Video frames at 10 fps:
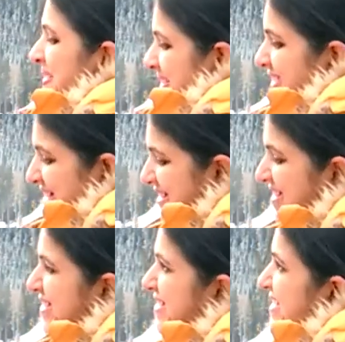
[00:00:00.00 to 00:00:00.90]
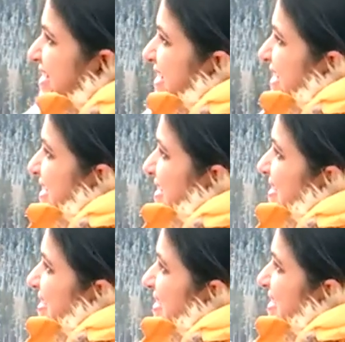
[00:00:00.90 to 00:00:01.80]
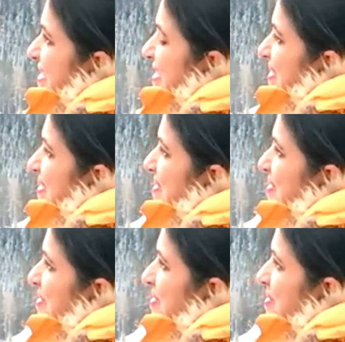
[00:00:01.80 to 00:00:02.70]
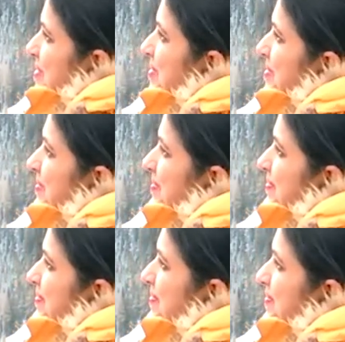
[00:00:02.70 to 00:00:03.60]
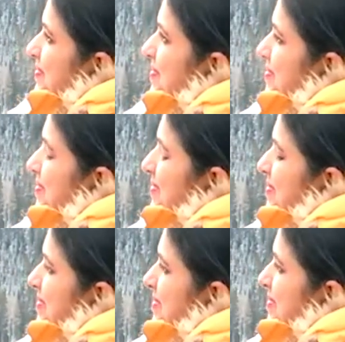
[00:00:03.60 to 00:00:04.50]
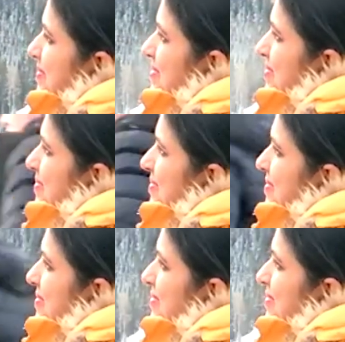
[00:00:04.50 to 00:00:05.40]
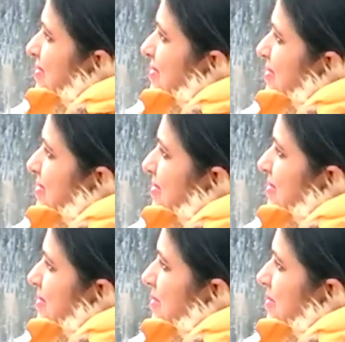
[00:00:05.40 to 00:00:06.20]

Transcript: This person isn't speaking.